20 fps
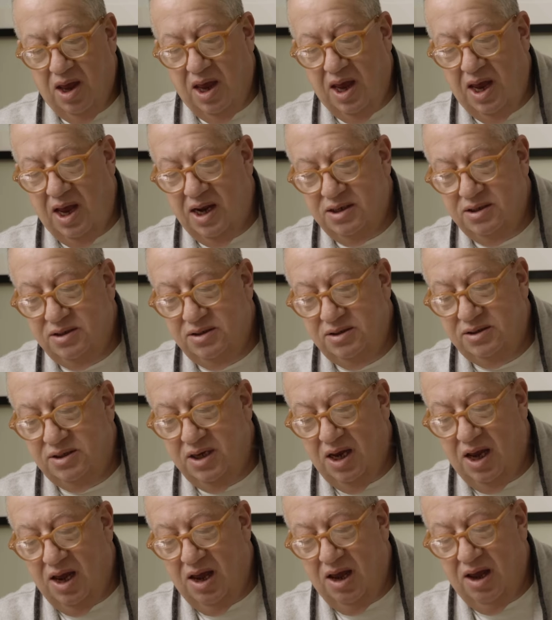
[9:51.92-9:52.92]
And
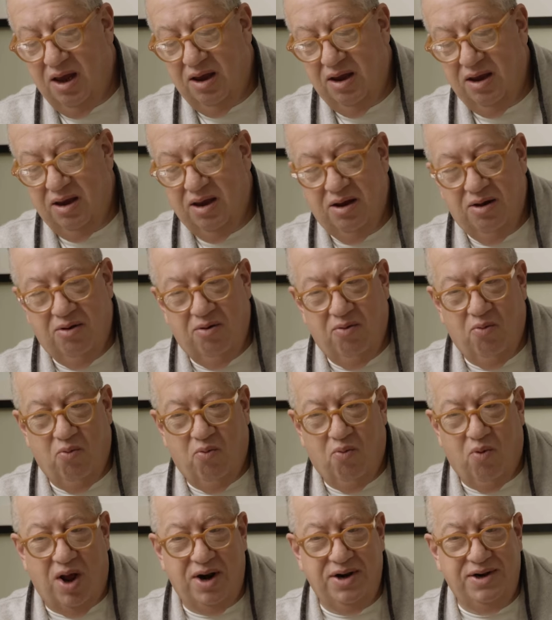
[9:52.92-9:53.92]

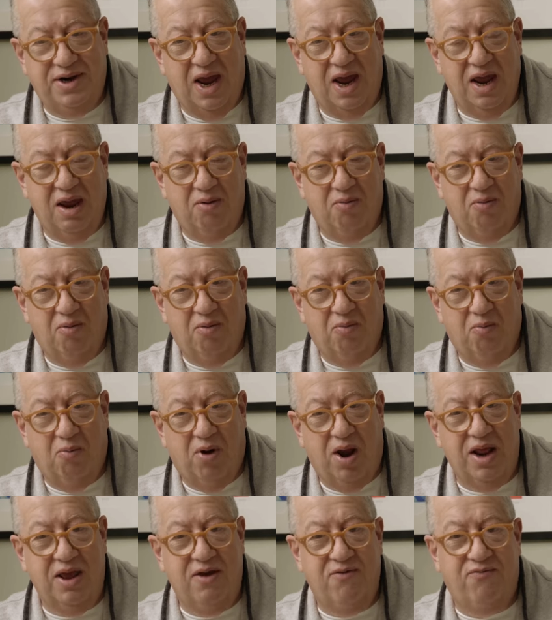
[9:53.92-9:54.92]
one
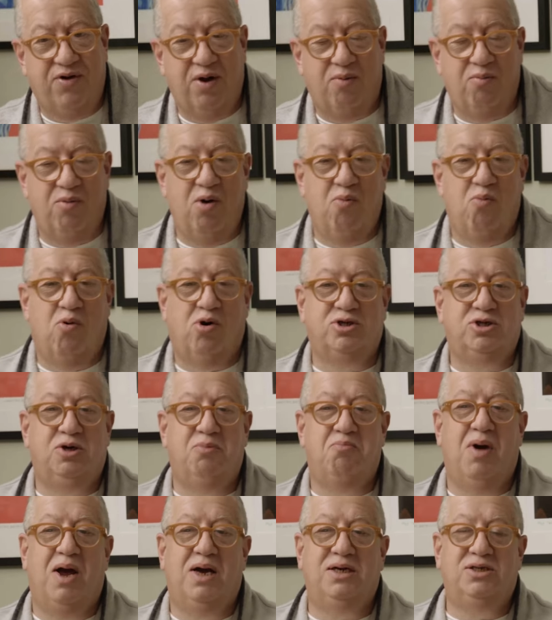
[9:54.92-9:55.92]
evening, we were
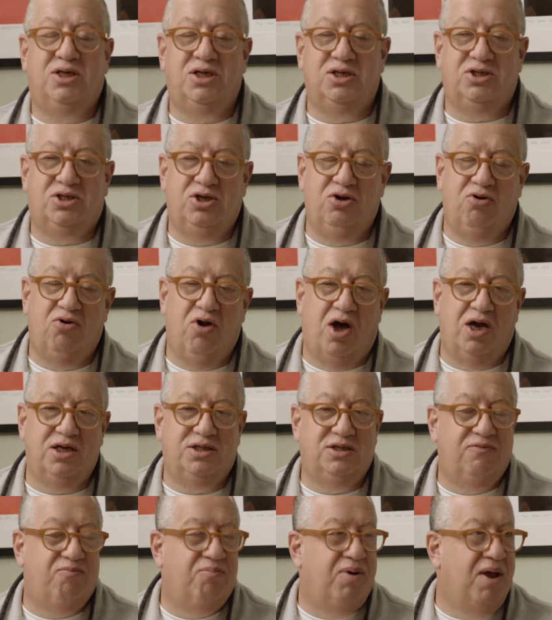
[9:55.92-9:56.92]
watching Manchester
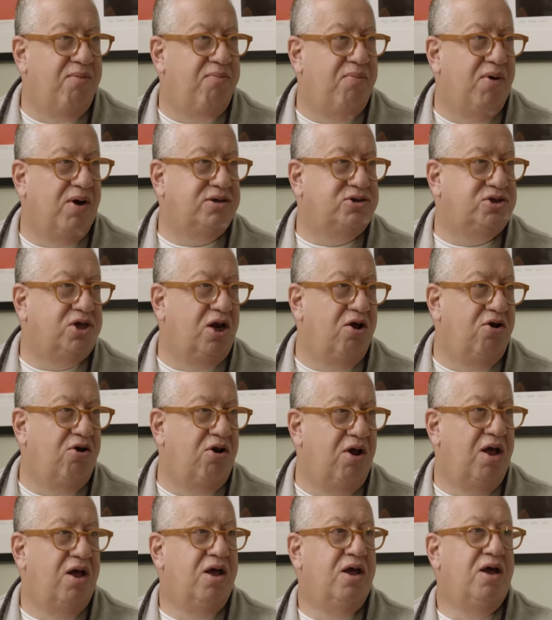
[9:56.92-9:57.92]
United play Barcelona